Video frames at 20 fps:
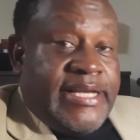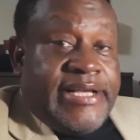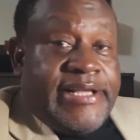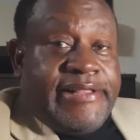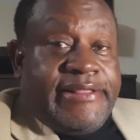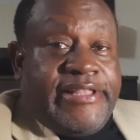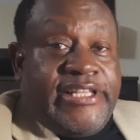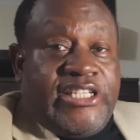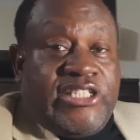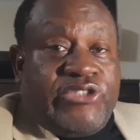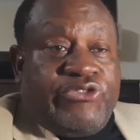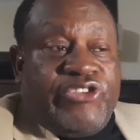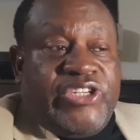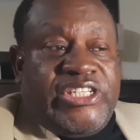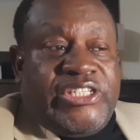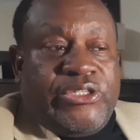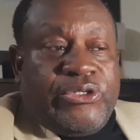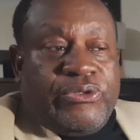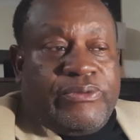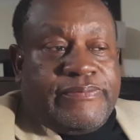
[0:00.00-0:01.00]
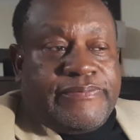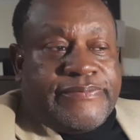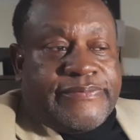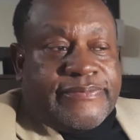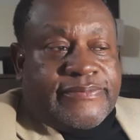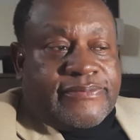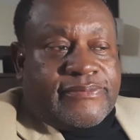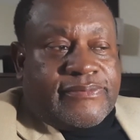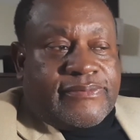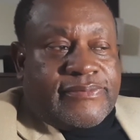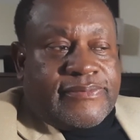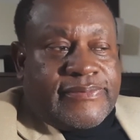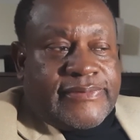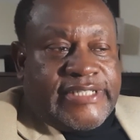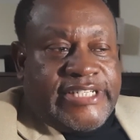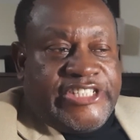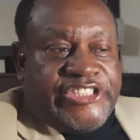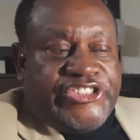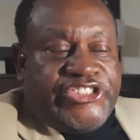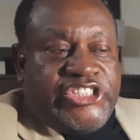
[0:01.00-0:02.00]
This video
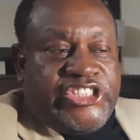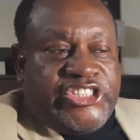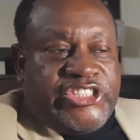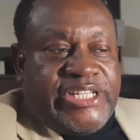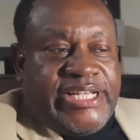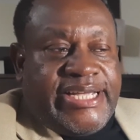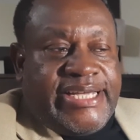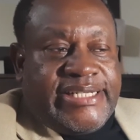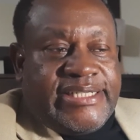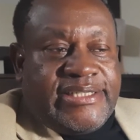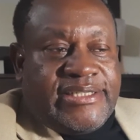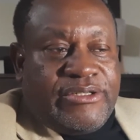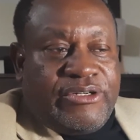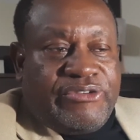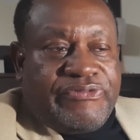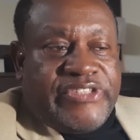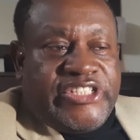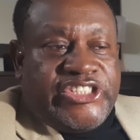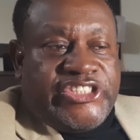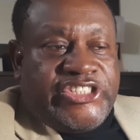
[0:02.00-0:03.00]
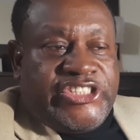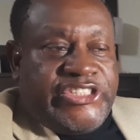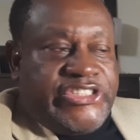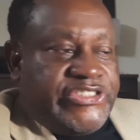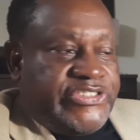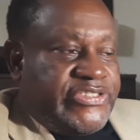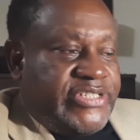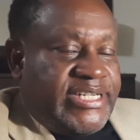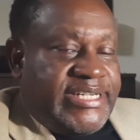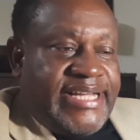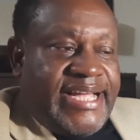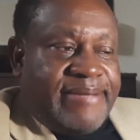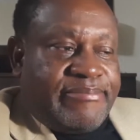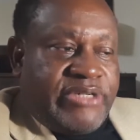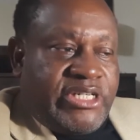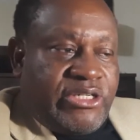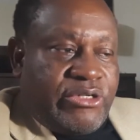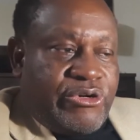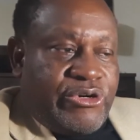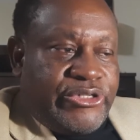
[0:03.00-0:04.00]
is the second of the series that I am
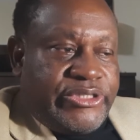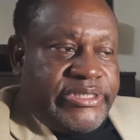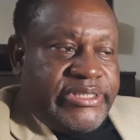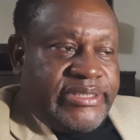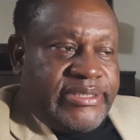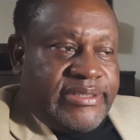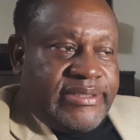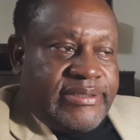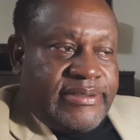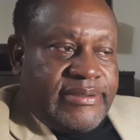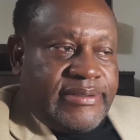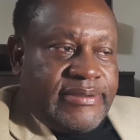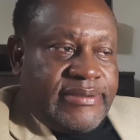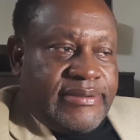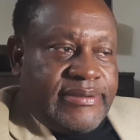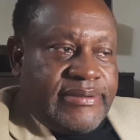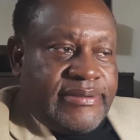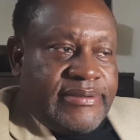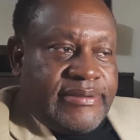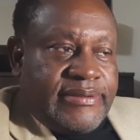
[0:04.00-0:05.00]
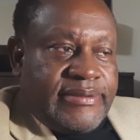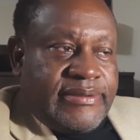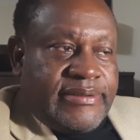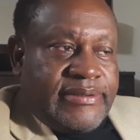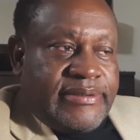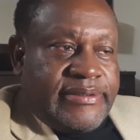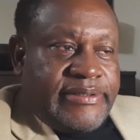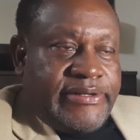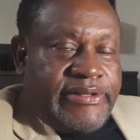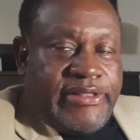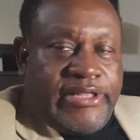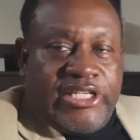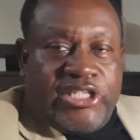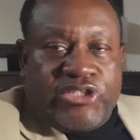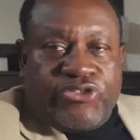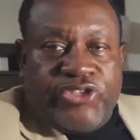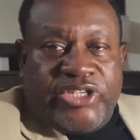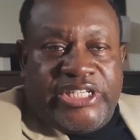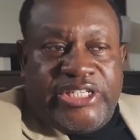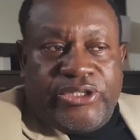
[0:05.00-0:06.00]
recording. These
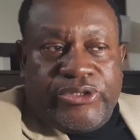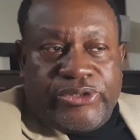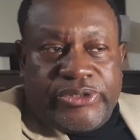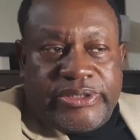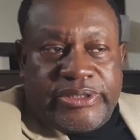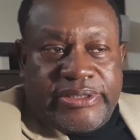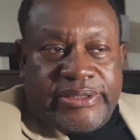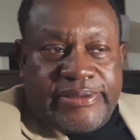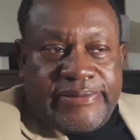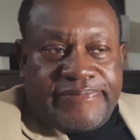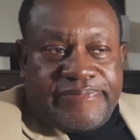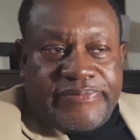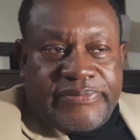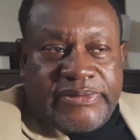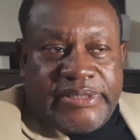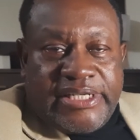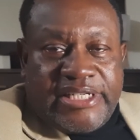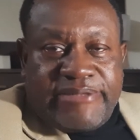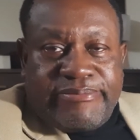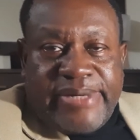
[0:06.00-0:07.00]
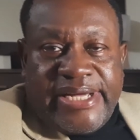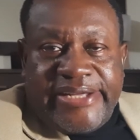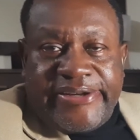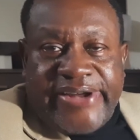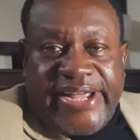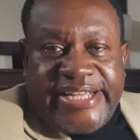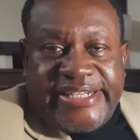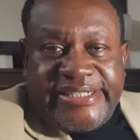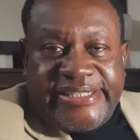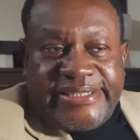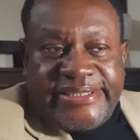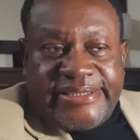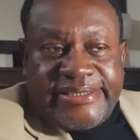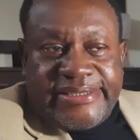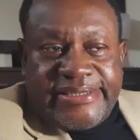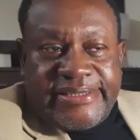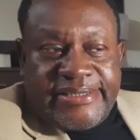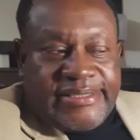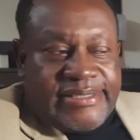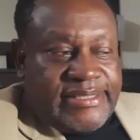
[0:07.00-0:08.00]
videos and my writings
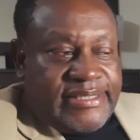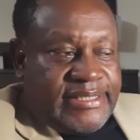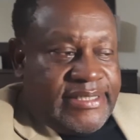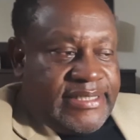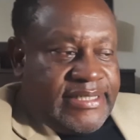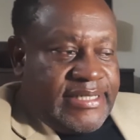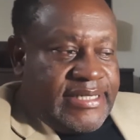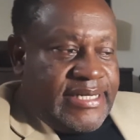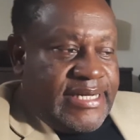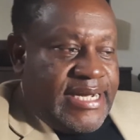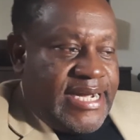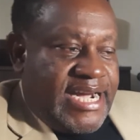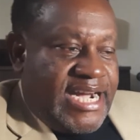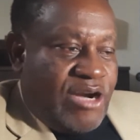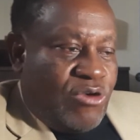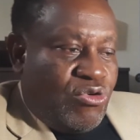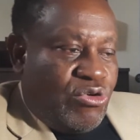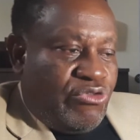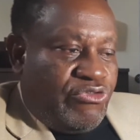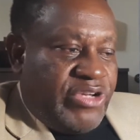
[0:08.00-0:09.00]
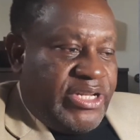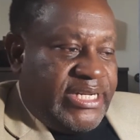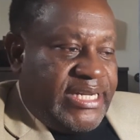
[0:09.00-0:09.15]
are woven